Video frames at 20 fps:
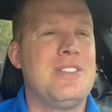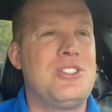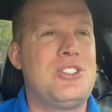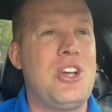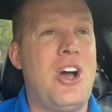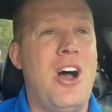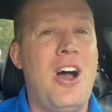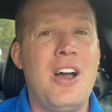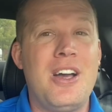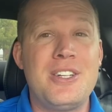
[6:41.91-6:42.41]

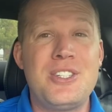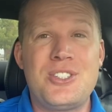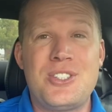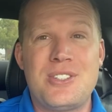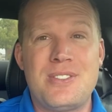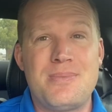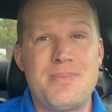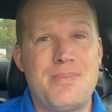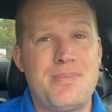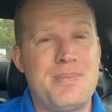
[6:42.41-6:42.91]

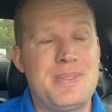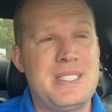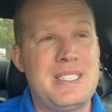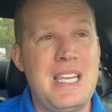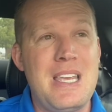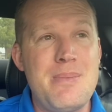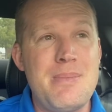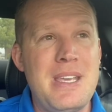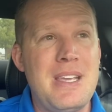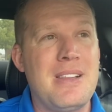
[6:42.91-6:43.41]
Dodge
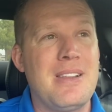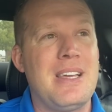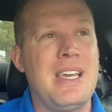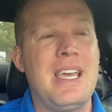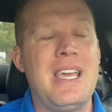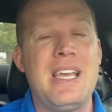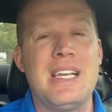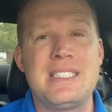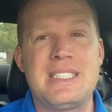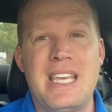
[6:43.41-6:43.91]

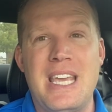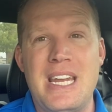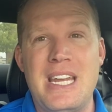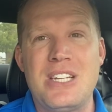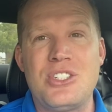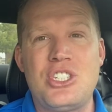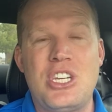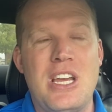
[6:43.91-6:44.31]
seemingly is getting